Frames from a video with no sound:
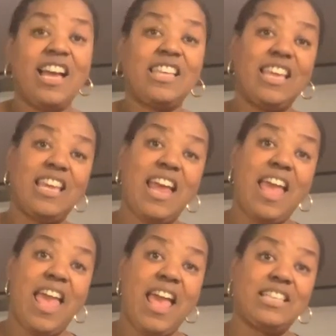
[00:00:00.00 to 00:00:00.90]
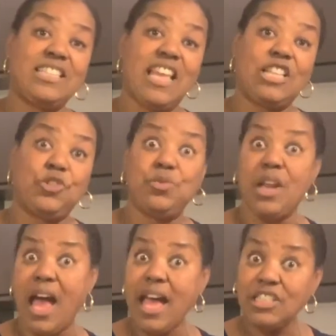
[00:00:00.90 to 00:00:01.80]
Again, I ask that you
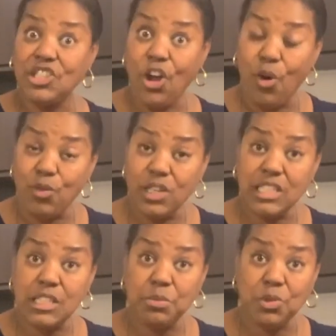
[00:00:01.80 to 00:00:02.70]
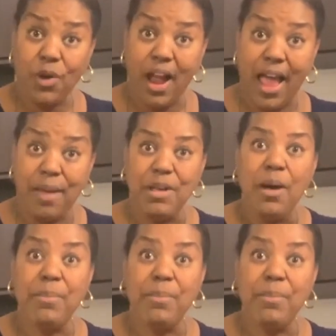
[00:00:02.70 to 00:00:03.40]
not only subscribe,